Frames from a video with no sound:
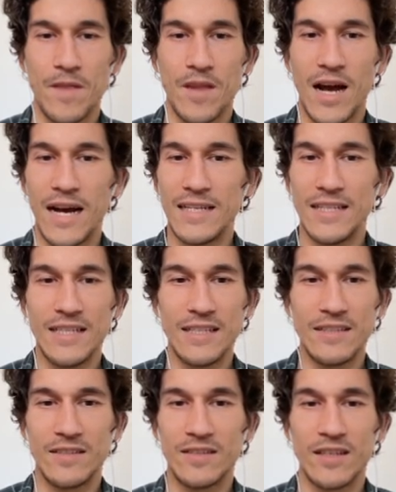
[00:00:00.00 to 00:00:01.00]
I
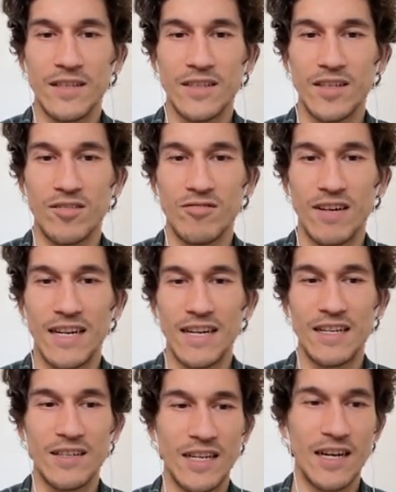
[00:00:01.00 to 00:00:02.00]
need that
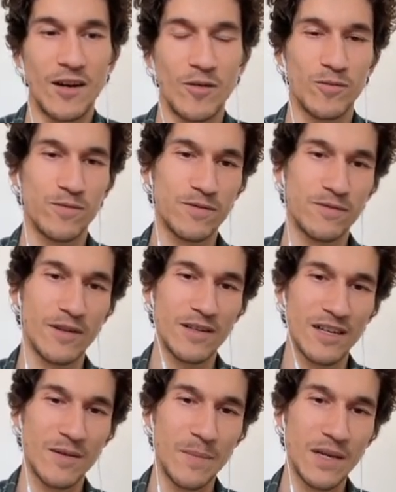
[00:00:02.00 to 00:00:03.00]
grain now,
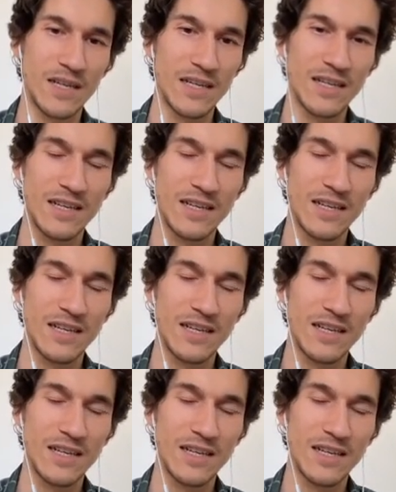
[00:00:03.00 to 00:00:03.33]
fuck me.